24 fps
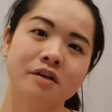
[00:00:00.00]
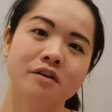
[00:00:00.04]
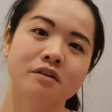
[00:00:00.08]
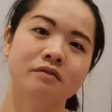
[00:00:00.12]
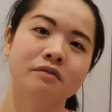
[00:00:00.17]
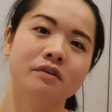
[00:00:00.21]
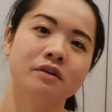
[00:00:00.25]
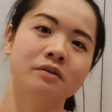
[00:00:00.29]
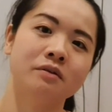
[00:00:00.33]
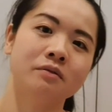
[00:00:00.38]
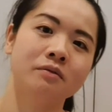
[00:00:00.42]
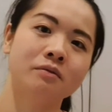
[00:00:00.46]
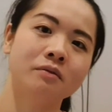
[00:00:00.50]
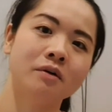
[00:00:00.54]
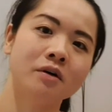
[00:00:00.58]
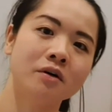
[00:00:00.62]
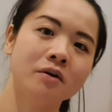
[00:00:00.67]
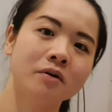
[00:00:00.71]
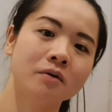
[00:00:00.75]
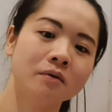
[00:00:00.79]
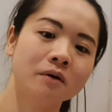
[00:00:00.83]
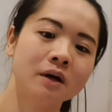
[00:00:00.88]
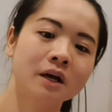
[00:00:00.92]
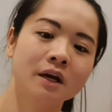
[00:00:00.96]
kind of in a
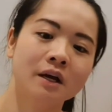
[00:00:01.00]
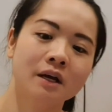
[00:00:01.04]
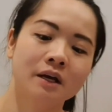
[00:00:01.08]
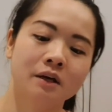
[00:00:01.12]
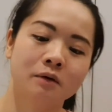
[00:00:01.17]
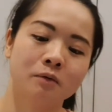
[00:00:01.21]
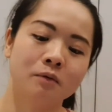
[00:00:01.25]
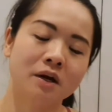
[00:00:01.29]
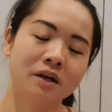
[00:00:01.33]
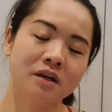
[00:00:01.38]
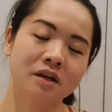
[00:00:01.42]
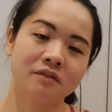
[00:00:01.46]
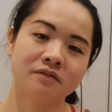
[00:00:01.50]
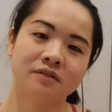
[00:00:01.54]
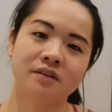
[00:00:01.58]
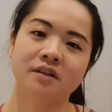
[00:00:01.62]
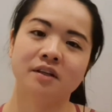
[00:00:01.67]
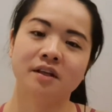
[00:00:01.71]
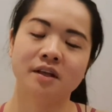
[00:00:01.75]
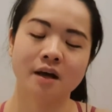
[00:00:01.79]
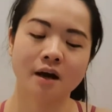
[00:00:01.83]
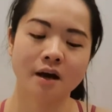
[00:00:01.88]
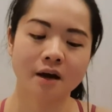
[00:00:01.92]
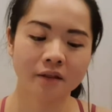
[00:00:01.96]
row, one after
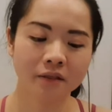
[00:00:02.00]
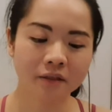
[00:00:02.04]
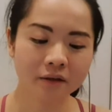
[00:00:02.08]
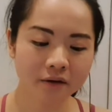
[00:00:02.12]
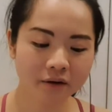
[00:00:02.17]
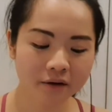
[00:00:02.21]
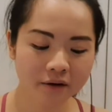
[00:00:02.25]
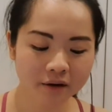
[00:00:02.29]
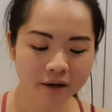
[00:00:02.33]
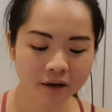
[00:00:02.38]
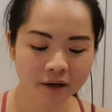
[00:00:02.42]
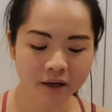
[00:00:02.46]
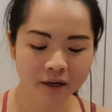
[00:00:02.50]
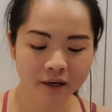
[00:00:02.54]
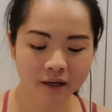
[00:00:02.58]
the other.